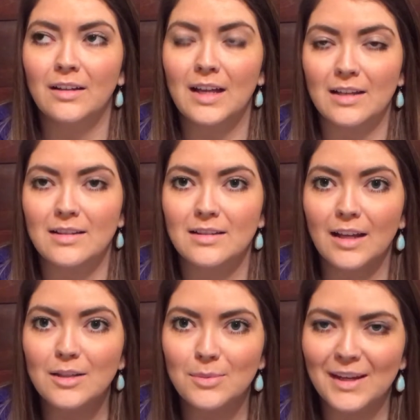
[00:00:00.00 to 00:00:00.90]
Yes,
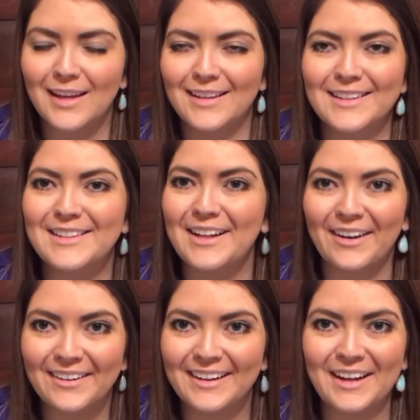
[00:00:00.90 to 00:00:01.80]
next week,
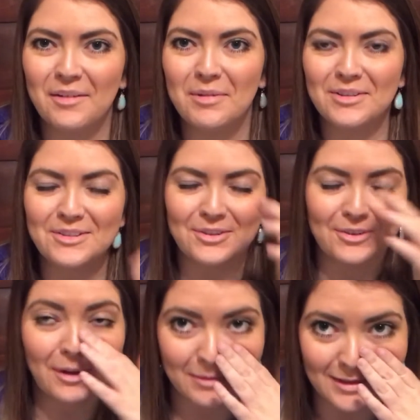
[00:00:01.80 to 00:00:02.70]
sorry, I'm all
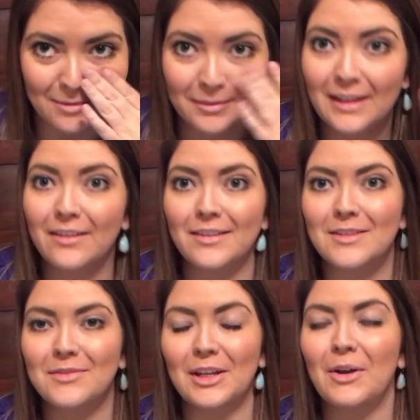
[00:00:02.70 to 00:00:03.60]
screwed up because I'm late on
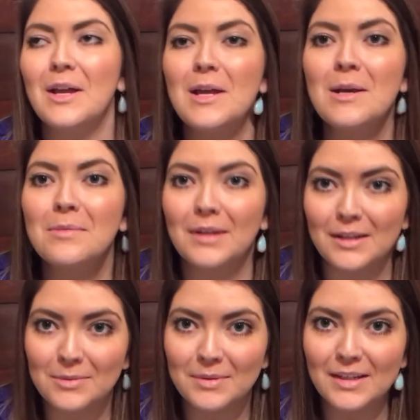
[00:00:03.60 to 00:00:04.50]
this video.
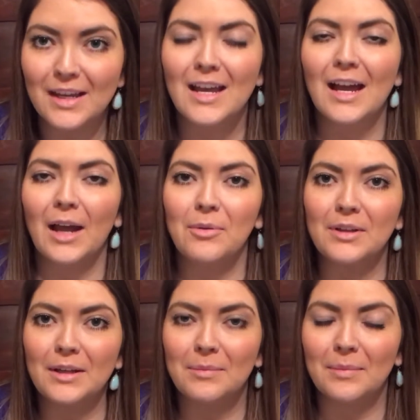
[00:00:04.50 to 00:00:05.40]
Next week, I will
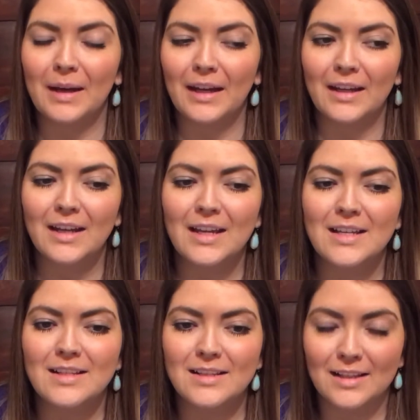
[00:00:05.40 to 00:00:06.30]
hit my
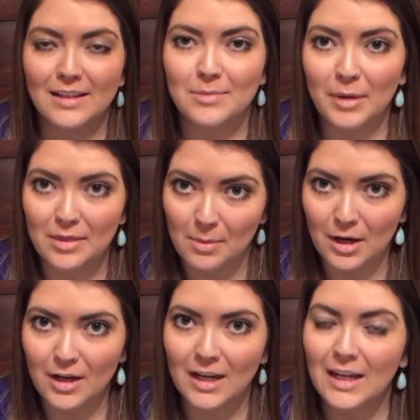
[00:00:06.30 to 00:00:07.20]
6-month
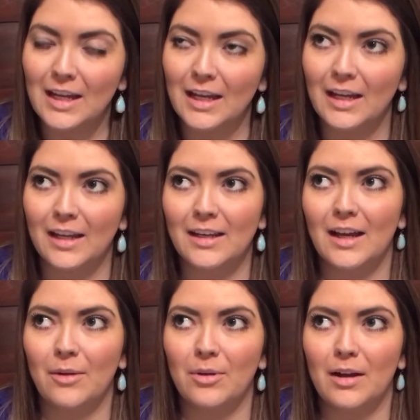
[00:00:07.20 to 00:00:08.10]
mark, and
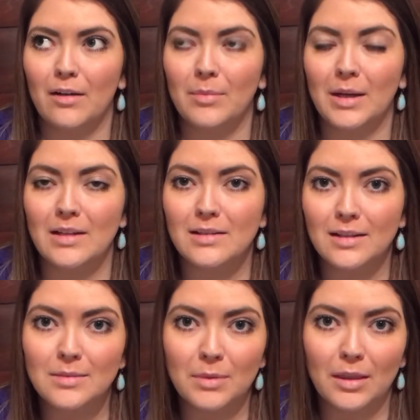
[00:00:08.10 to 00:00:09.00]
I will have my
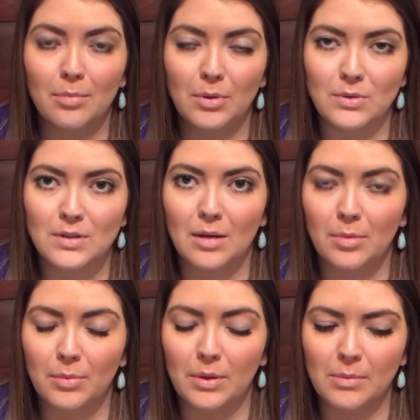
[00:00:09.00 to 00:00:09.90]
6-month post-op
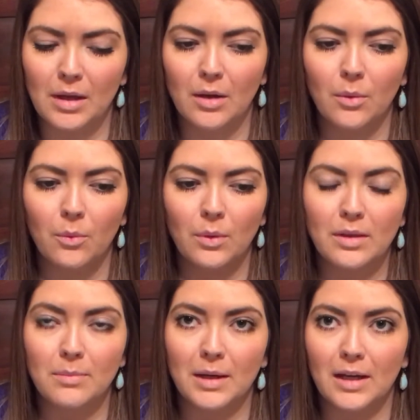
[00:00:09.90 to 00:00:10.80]
appointment
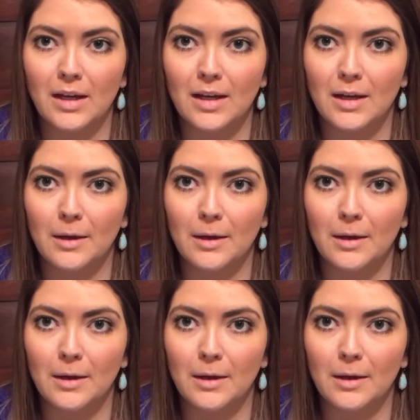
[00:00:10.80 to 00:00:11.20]
with my